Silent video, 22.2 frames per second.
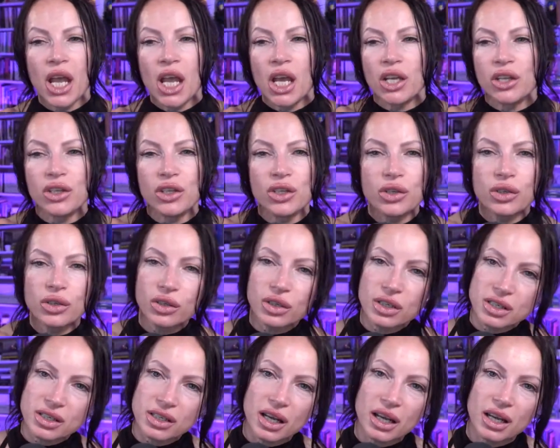
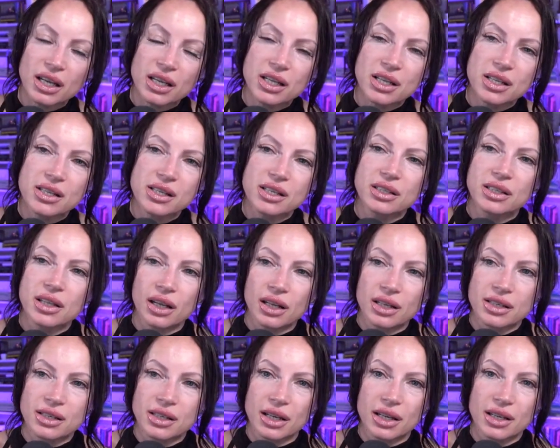Neuroscience
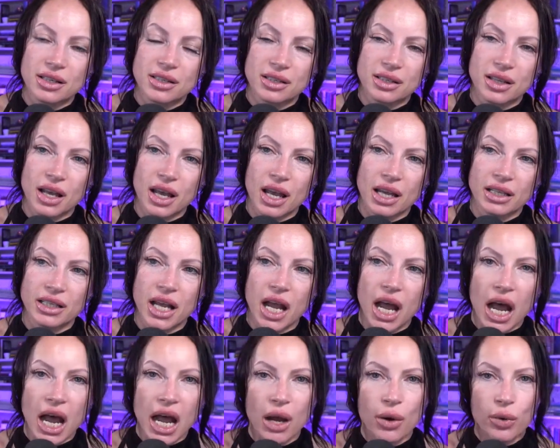tells us that
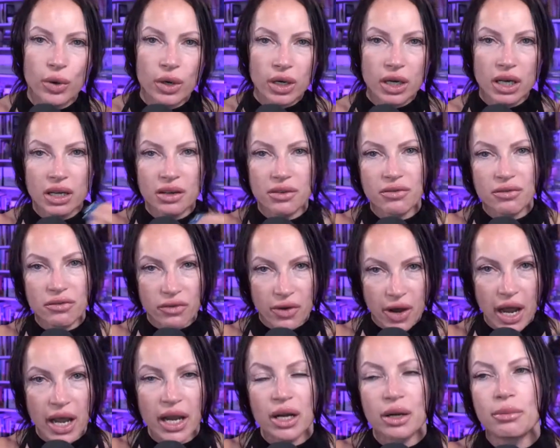our
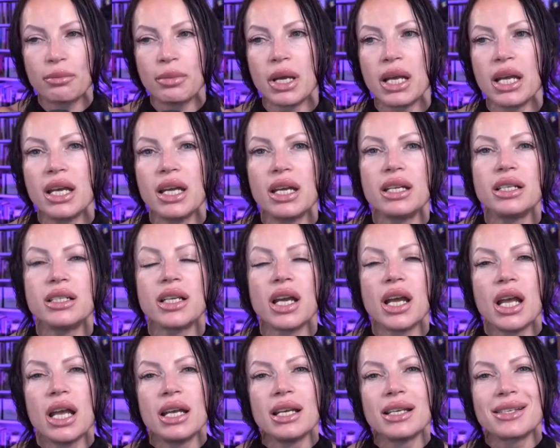environment
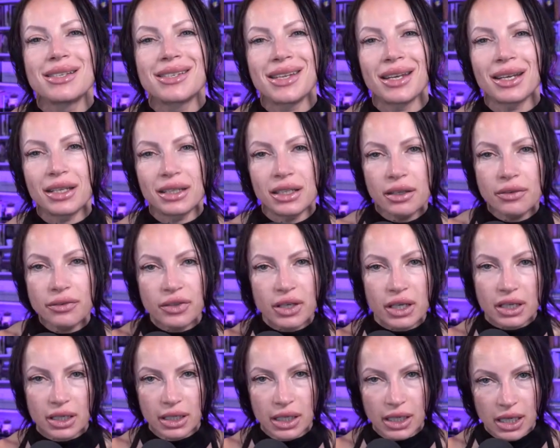
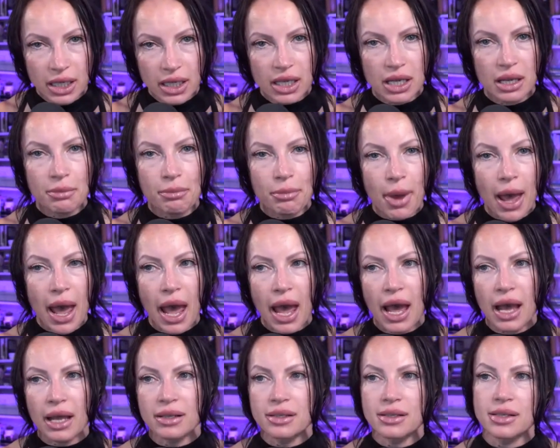significantly
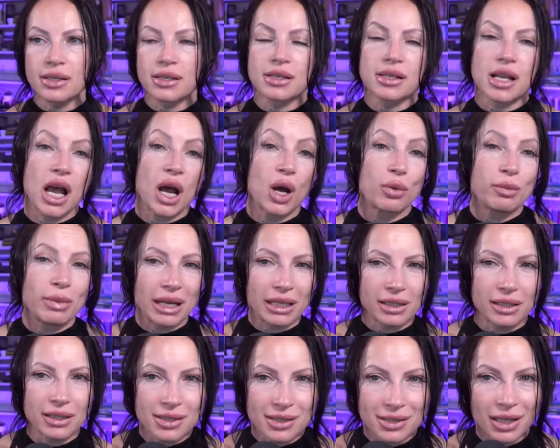impacts our
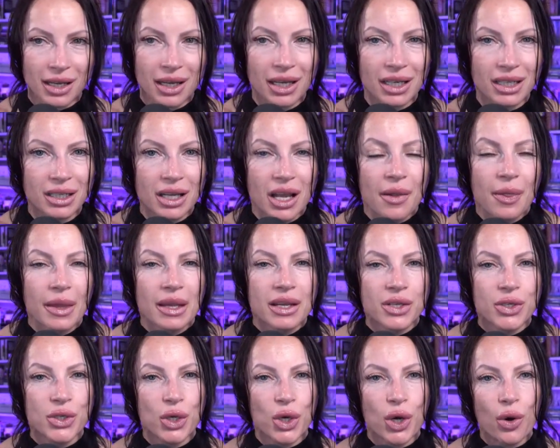mental state.
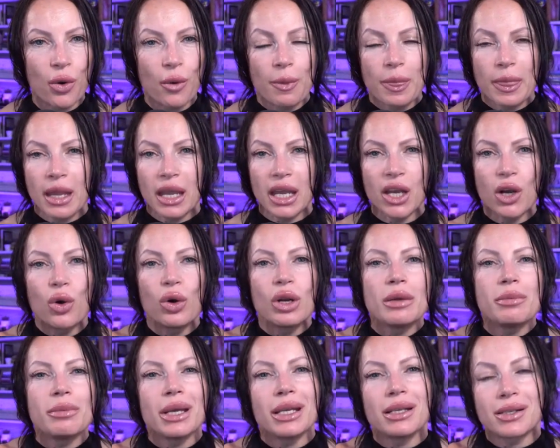So it only
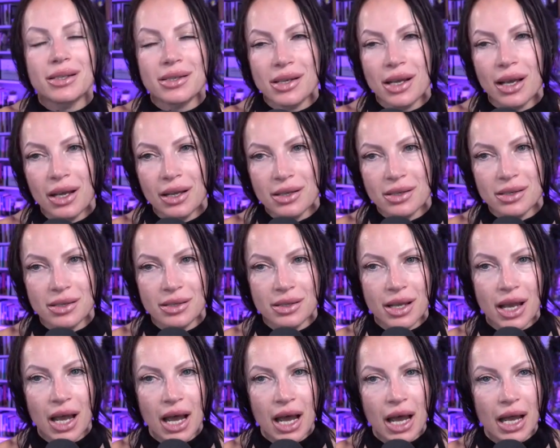makes sense
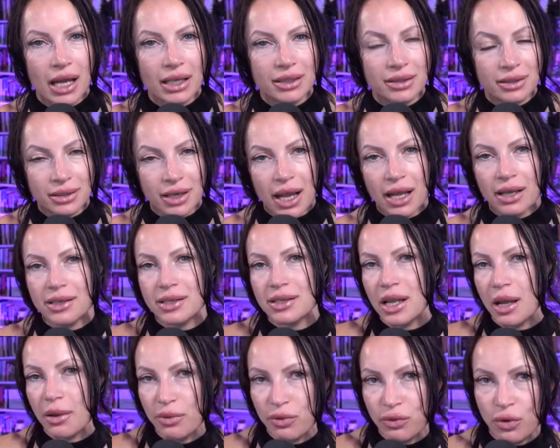that the next
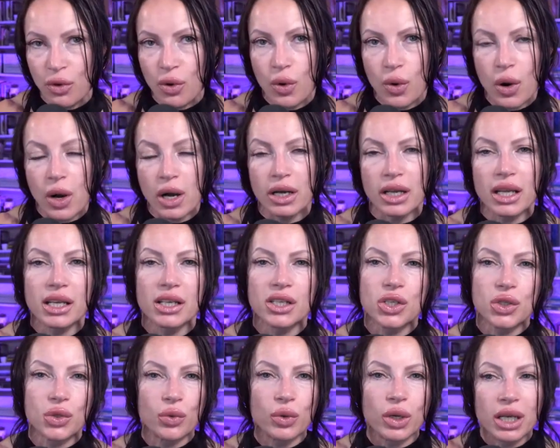step forward is
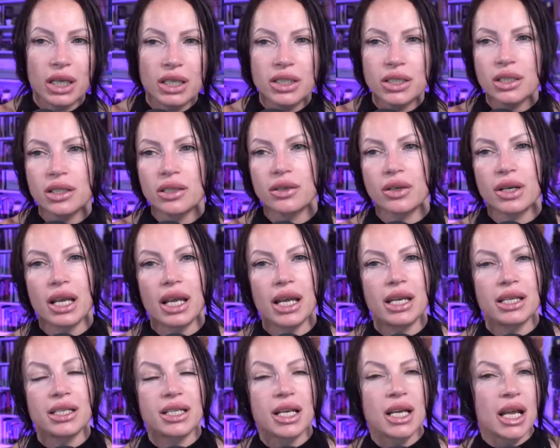to
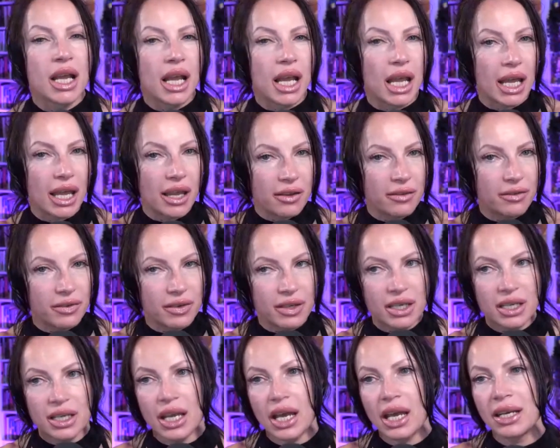integrate
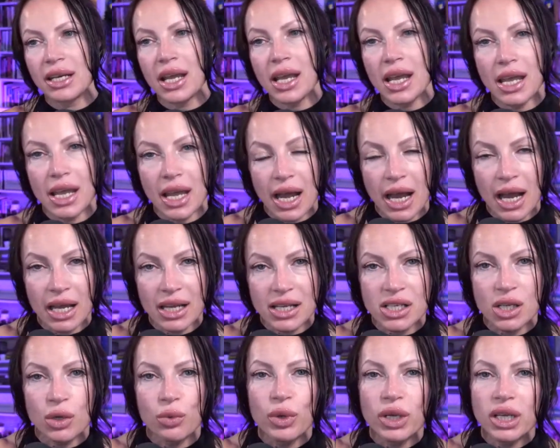AV and AI
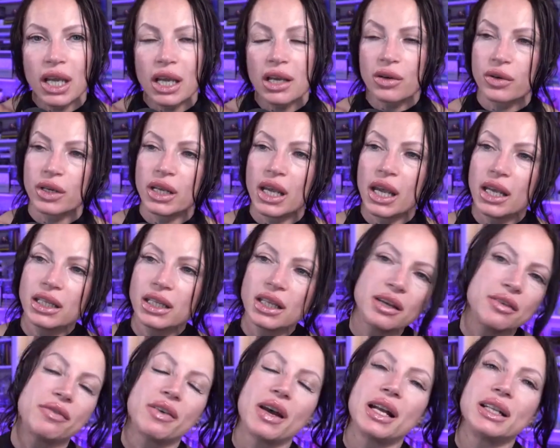so we can create
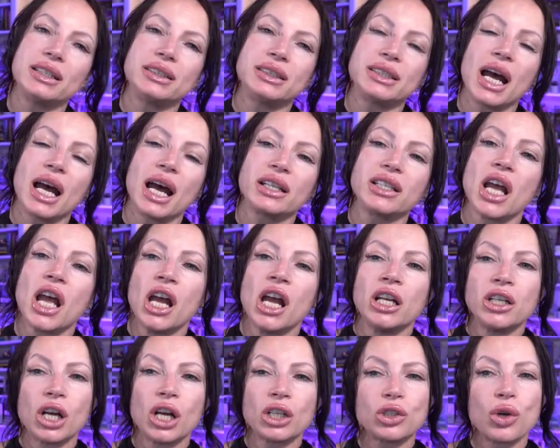events that
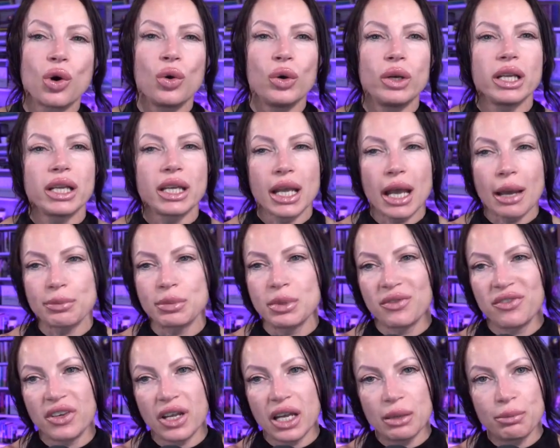not only
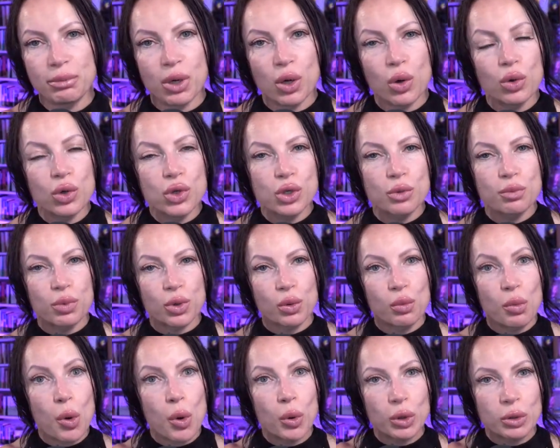captivate, but also
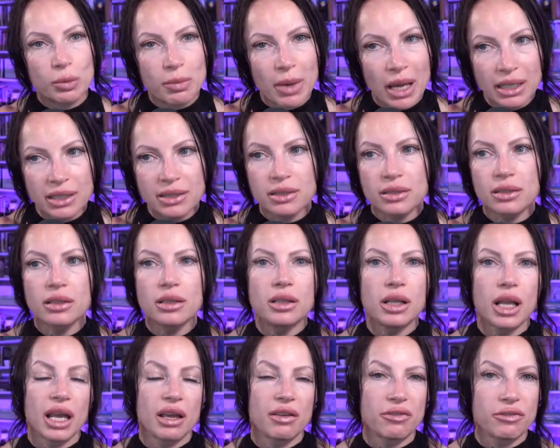promote mental
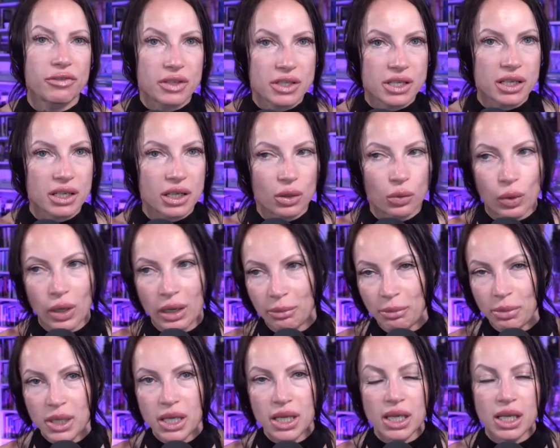and physical
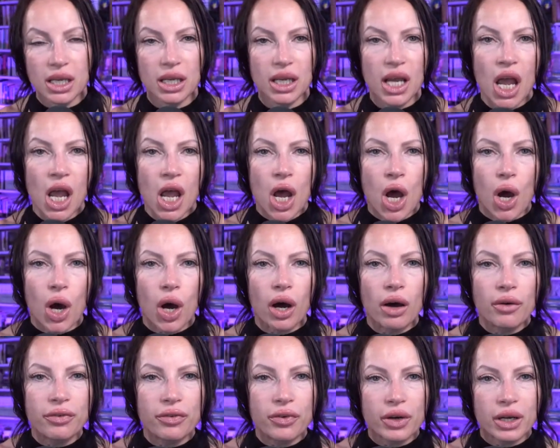well-being,
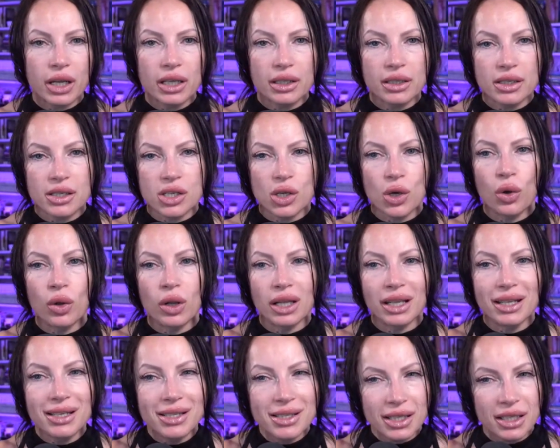offering this
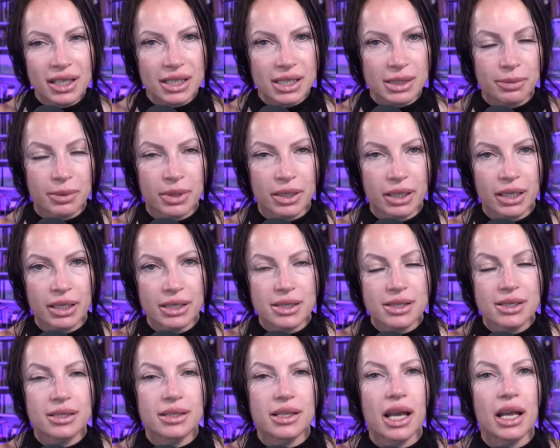holistic
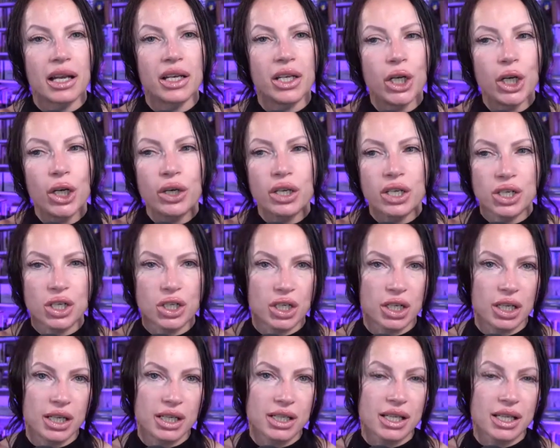experience that nourishes